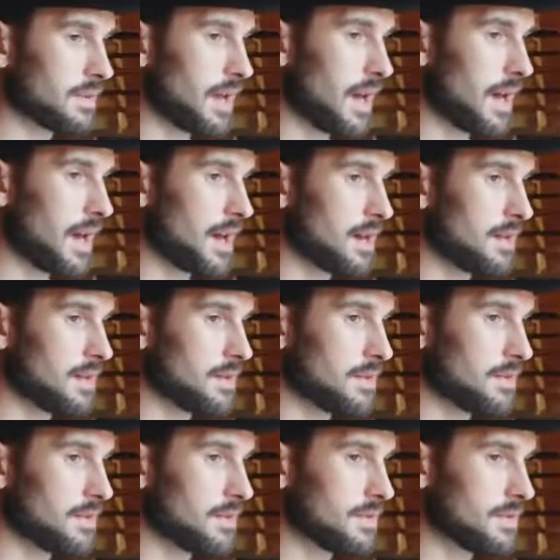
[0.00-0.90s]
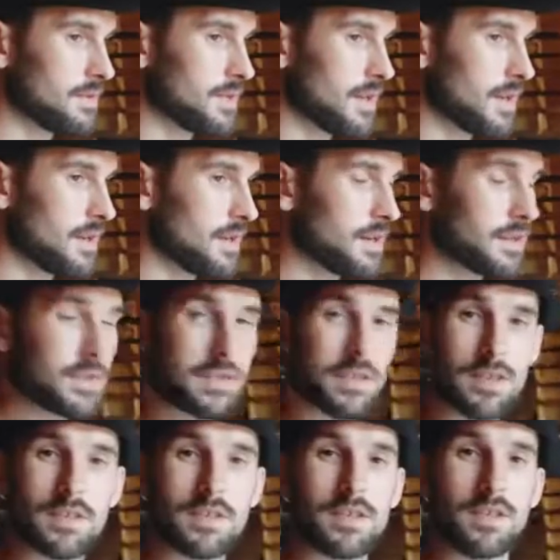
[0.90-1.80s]
and I
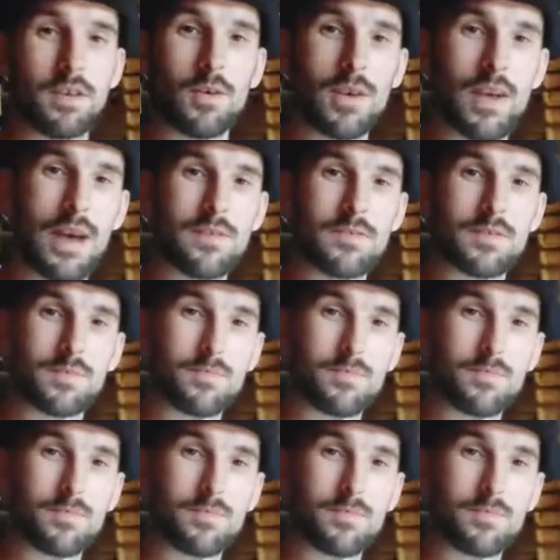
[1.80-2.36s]
decided to go and have some